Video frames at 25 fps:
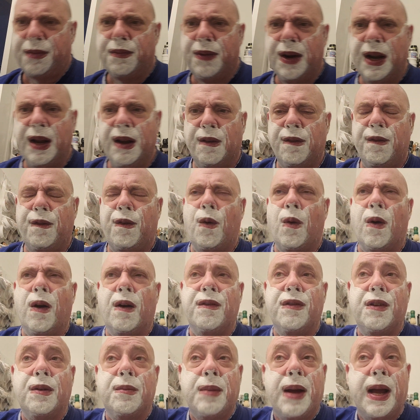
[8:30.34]
3 or 4
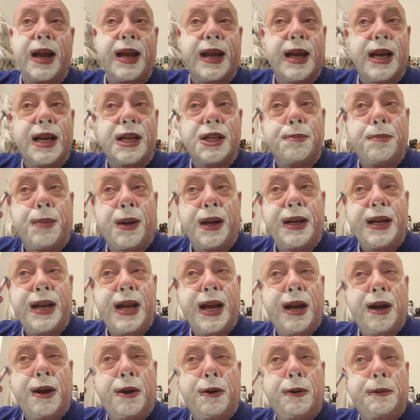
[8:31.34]
of them, I guess, by
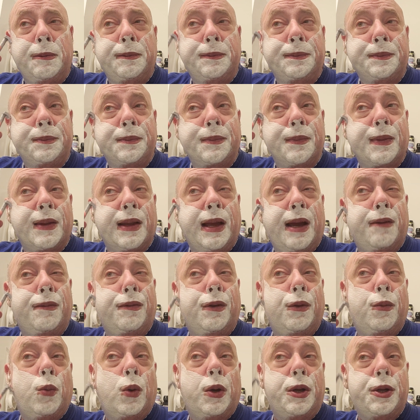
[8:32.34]
now.
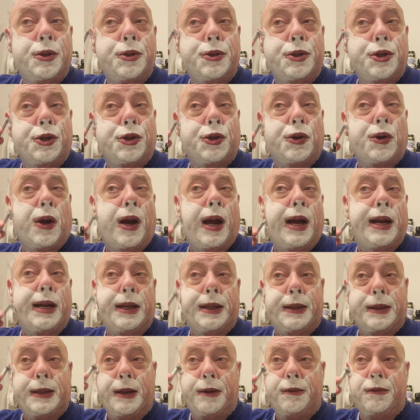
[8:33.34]
Everyone who's tried
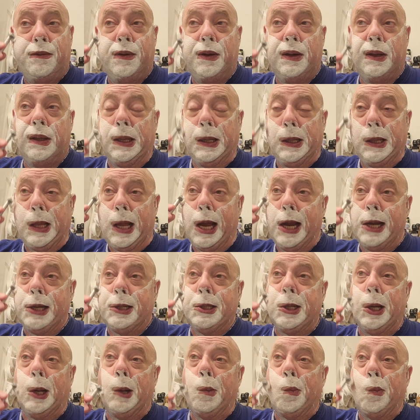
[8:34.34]
it, they really
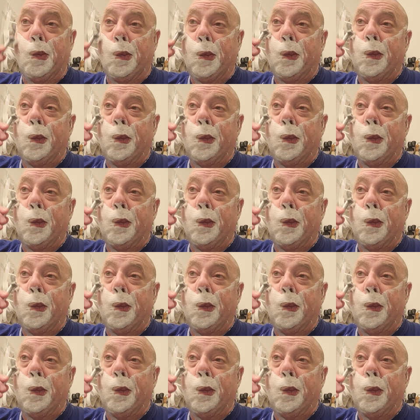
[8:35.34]
liked it.